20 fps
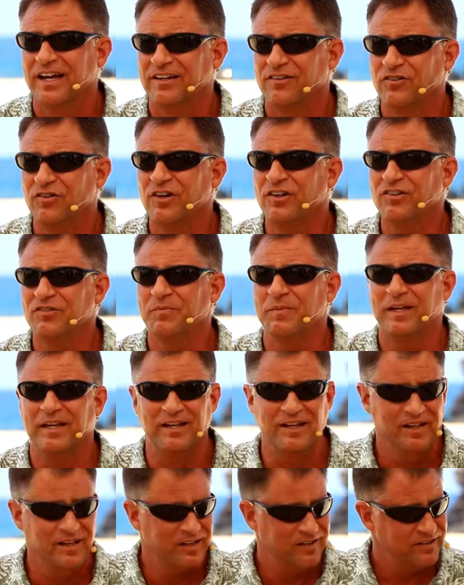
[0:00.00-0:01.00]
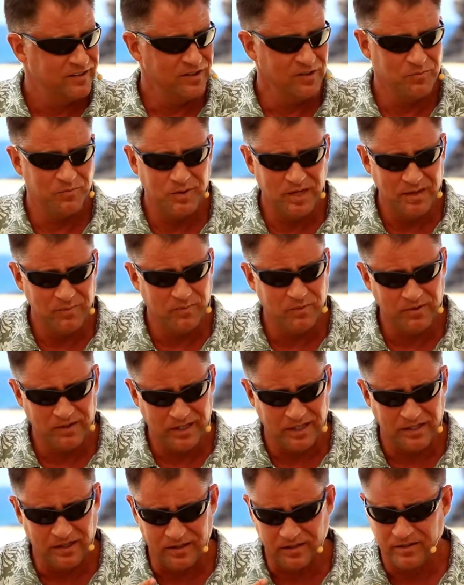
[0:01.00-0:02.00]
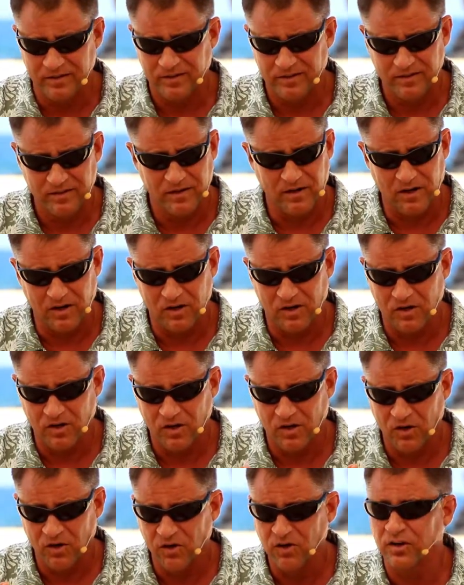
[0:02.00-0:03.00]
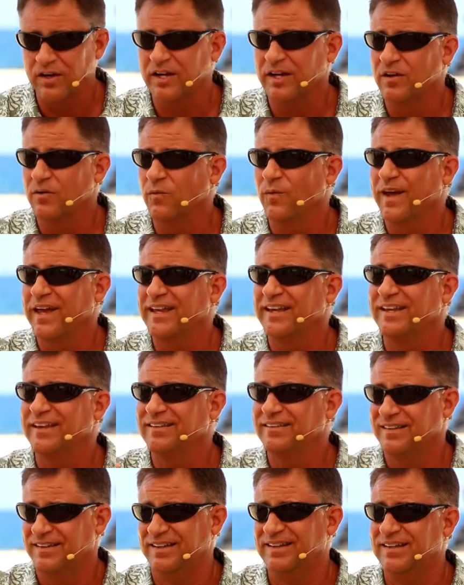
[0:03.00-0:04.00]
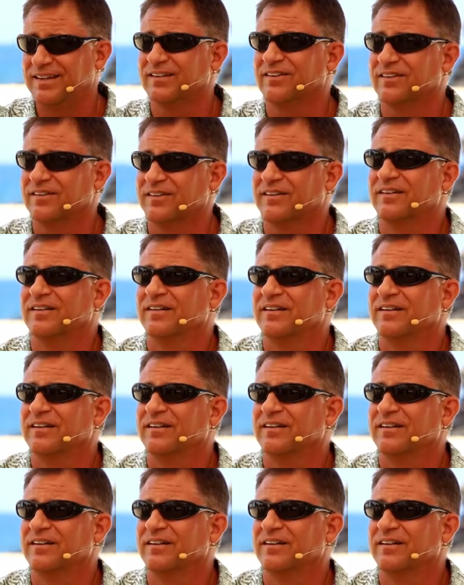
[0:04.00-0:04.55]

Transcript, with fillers: And trust me, there are people that are, are hurting, waiting to hear